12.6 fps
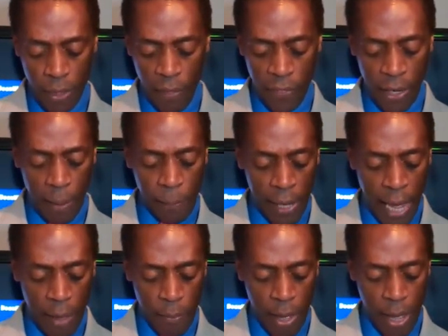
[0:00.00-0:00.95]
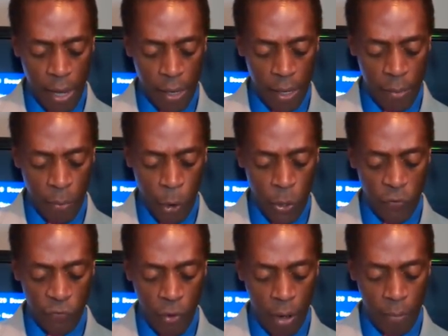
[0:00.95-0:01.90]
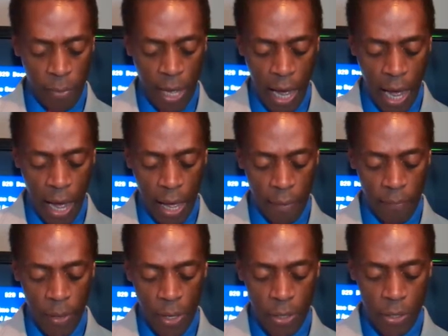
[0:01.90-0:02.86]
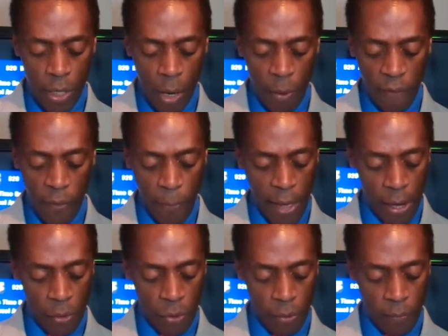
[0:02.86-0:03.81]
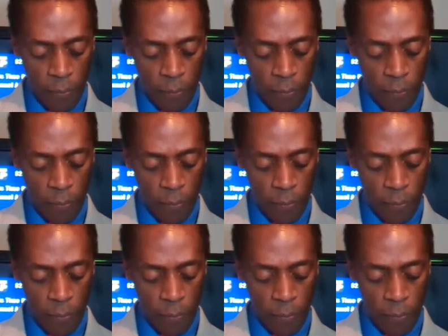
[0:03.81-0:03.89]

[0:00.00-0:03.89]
Then a black man emerged from behind some of the panel.